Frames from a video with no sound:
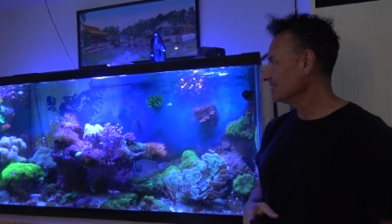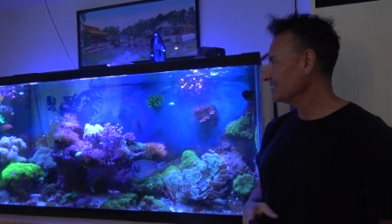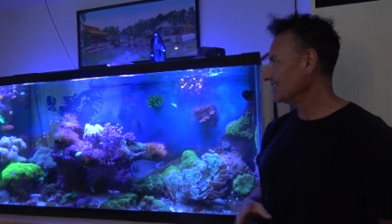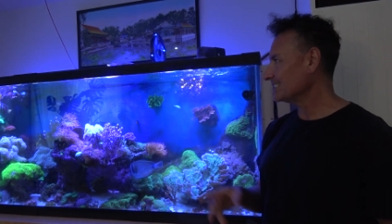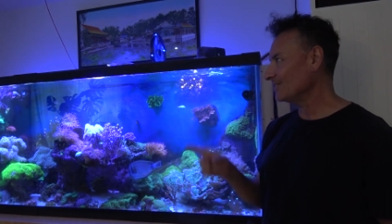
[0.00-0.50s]

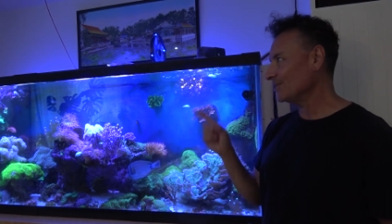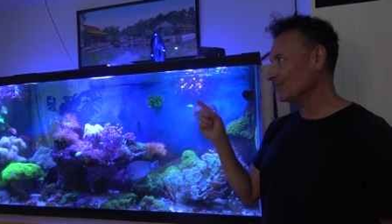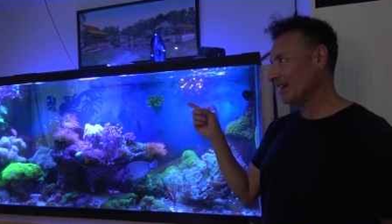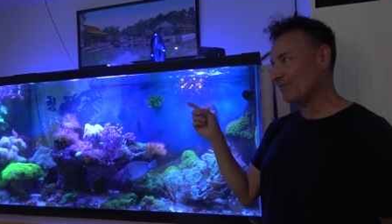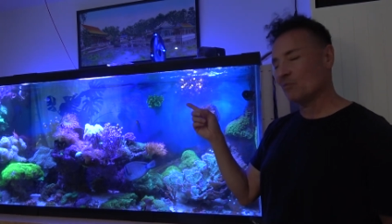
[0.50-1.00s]
That's if you
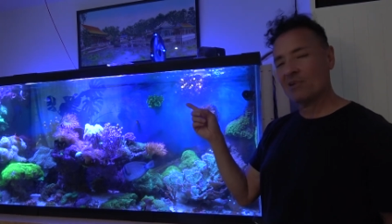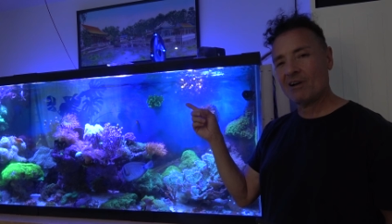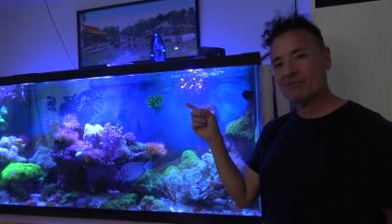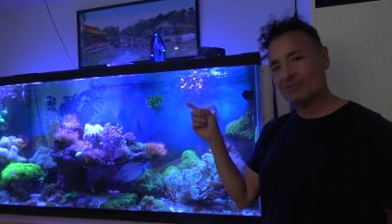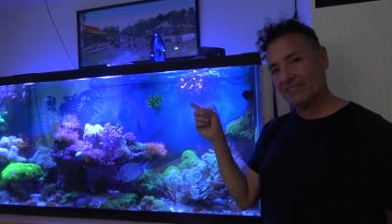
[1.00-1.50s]
have a
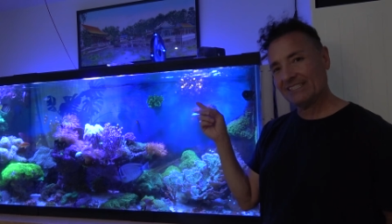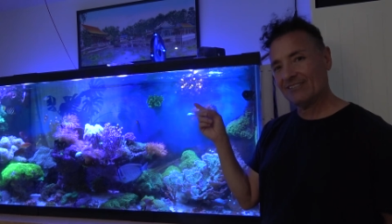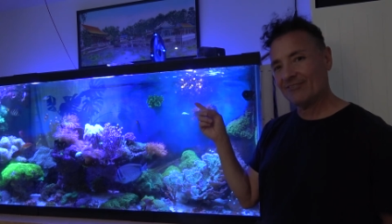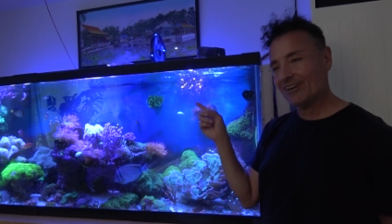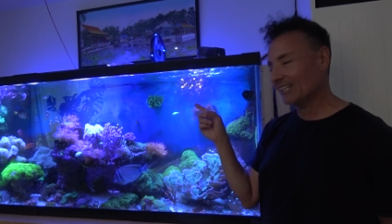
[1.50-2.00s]
problem like the
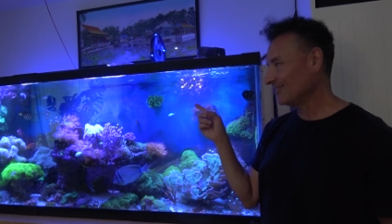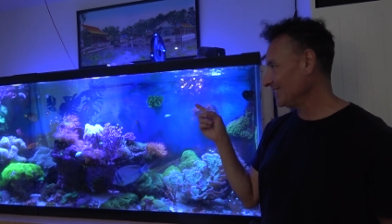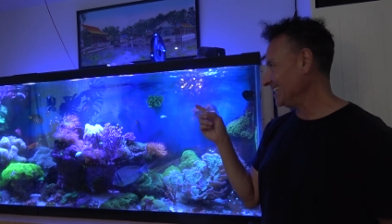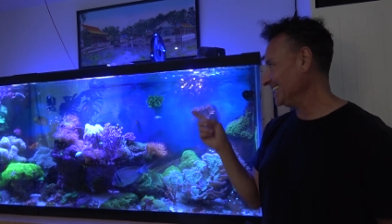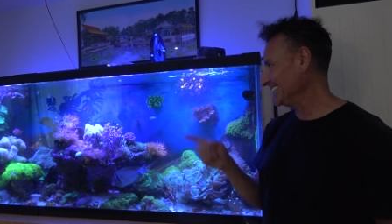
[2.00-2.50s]

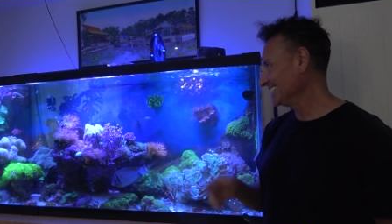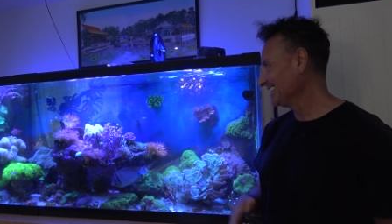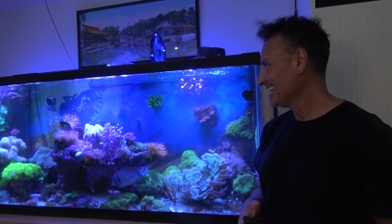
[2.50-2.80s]
foxface.